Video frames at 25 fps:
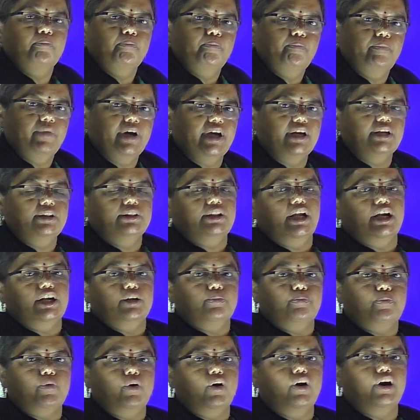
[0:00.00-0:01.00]
for
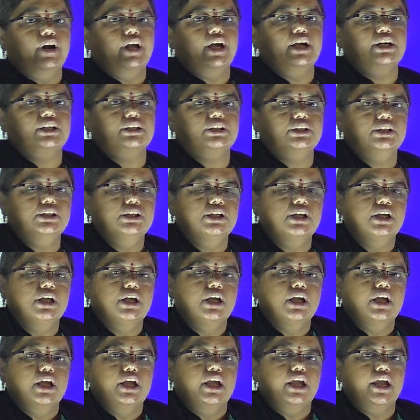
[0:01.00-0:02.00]
that product,
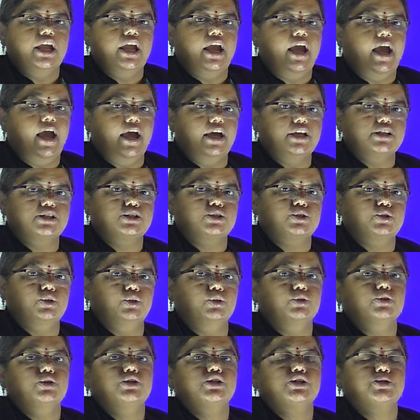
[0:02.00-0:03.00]
he has
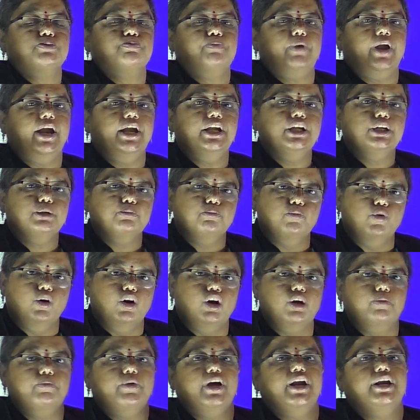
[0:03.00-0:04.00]
to spend
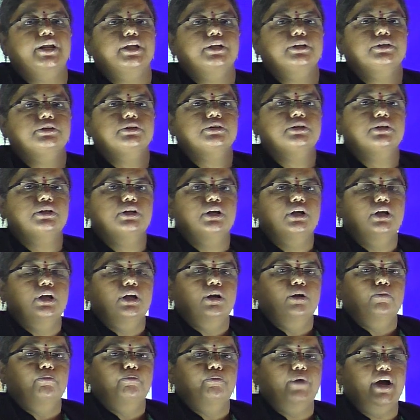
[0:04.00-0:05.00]
more money.
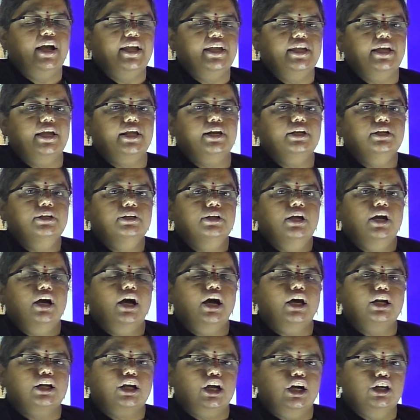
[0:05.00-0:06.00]
Buyer
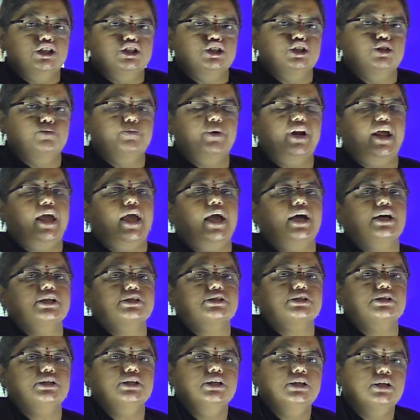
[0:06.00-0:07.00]
or consumer
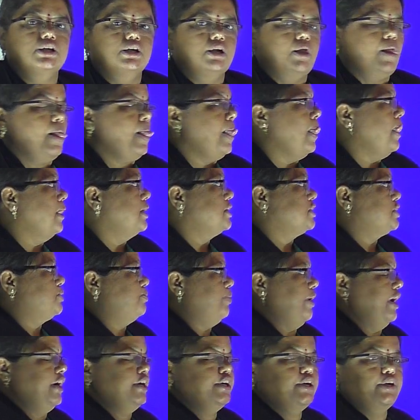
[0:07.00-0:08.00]
has
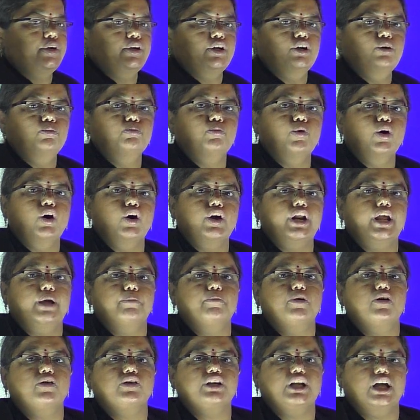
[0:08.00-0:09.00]
spent to more
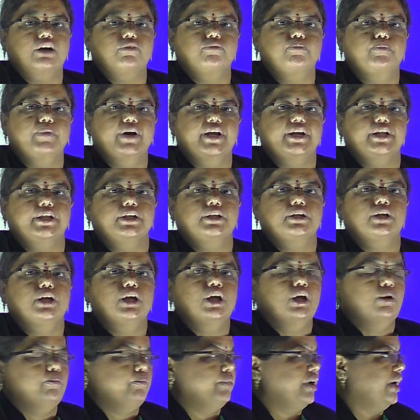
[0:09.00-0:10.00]
amount of money
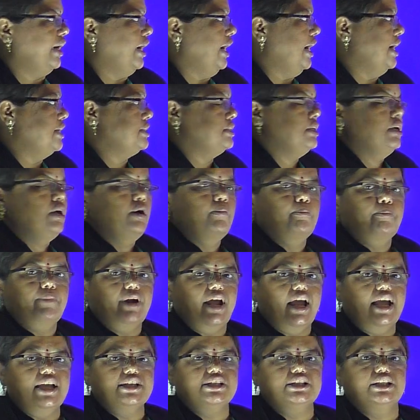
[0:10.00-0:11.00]
because
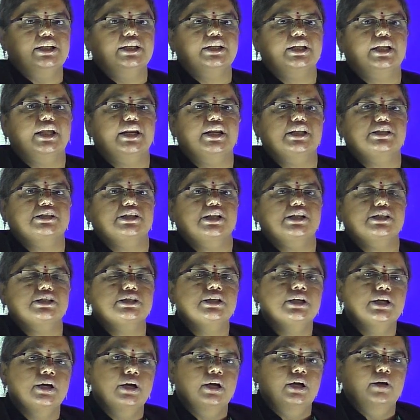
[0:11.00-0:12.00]
price
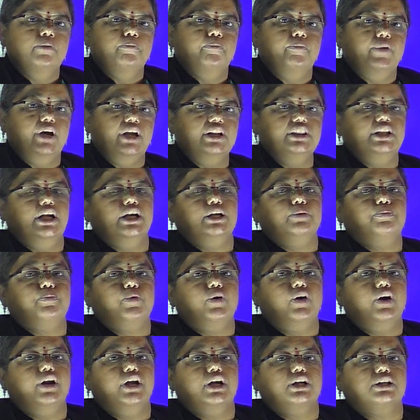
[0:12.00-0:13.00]
increases for that
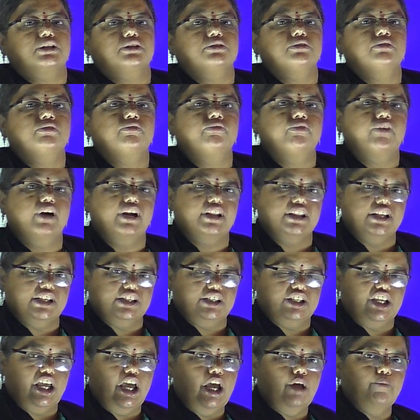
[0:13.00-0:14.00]
product. For the
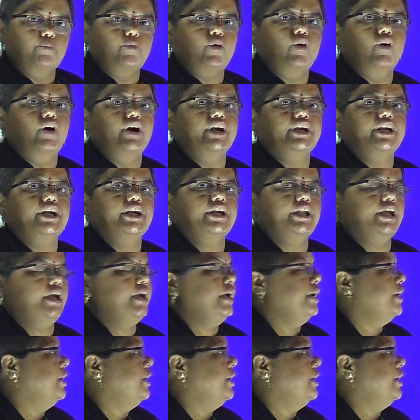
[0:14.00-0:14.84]
same quantity,